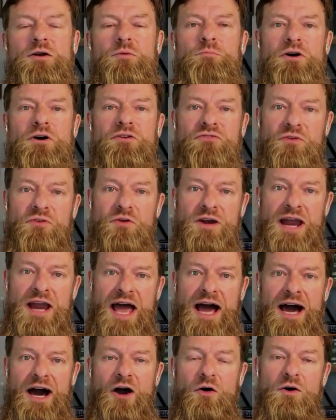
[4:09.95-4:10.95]
But for
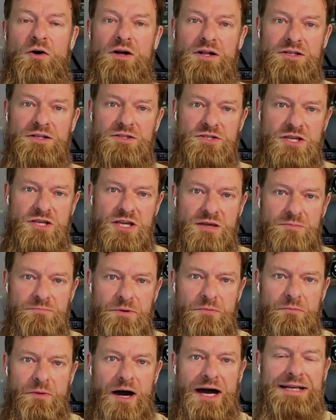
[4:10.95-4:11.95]
now, just keep
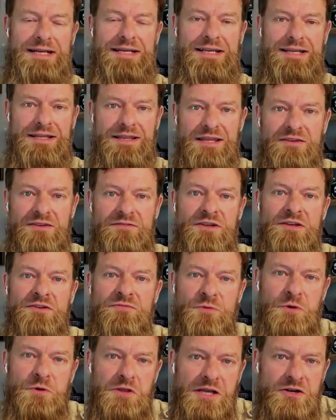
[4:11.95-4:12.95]
in mind, Living
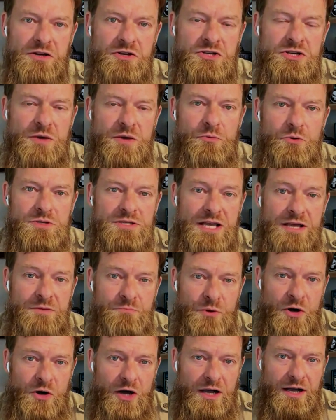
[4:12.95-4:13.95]
for Leadership was a
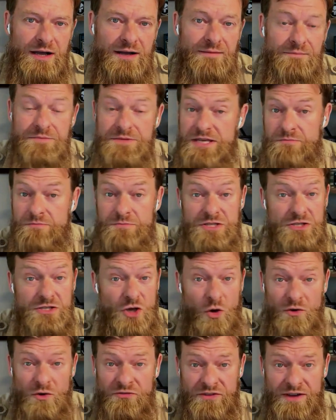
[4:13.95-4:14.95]
book deemed
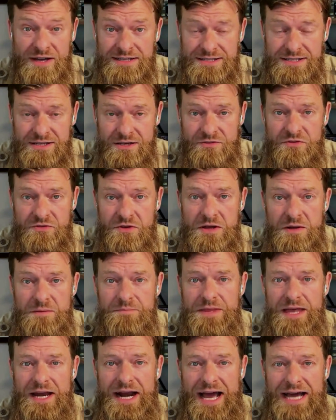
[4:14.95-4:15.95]
so offensive
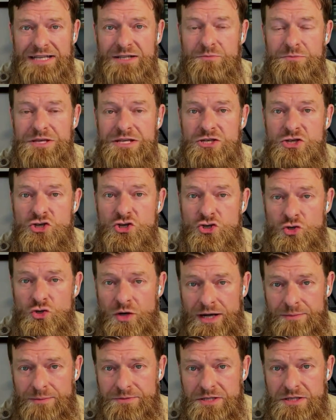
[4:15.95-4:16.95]
that it had to be
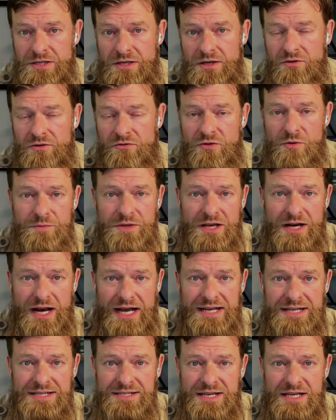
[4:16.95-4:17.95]
stripped from the
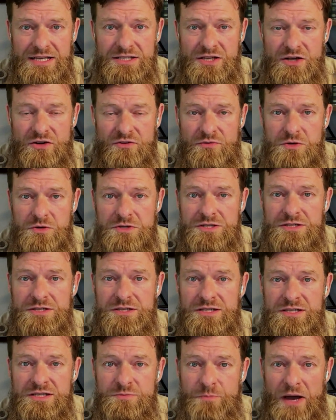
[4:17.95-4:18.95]
United States Air Force,
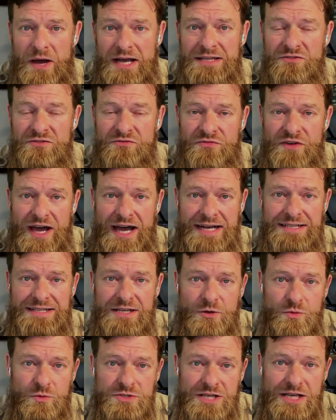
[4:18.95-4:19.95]
despite the fact that
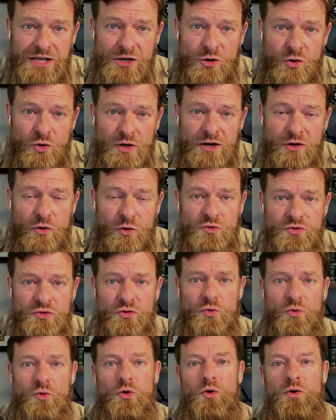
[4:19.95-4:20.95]
it was a critical
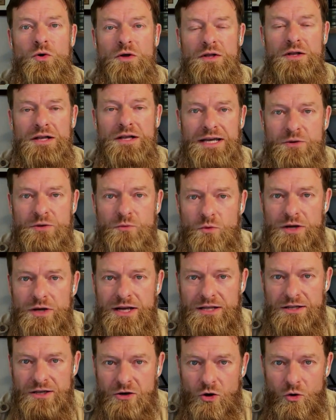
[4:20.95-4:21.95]
tool in
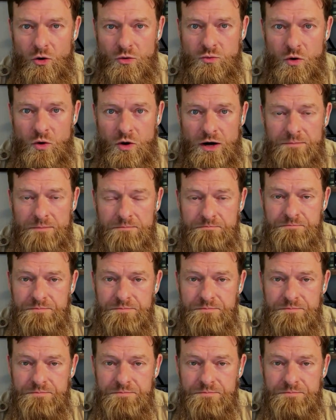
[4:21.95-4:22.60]
winning the Cold War.